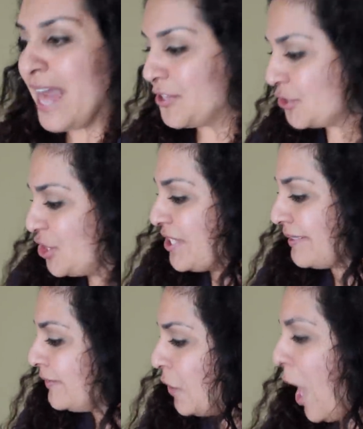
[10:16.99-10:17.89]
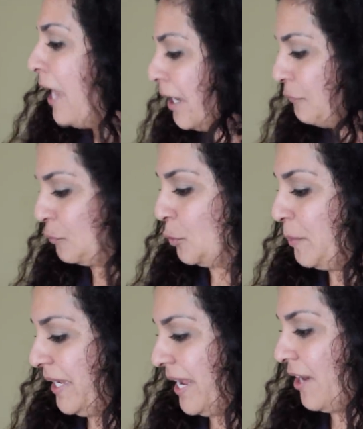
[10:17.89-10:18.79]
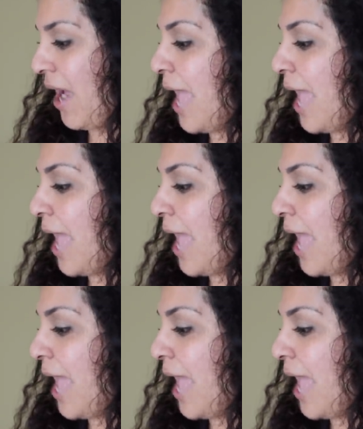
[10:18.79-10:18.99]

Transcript: There's just a lot of room in here.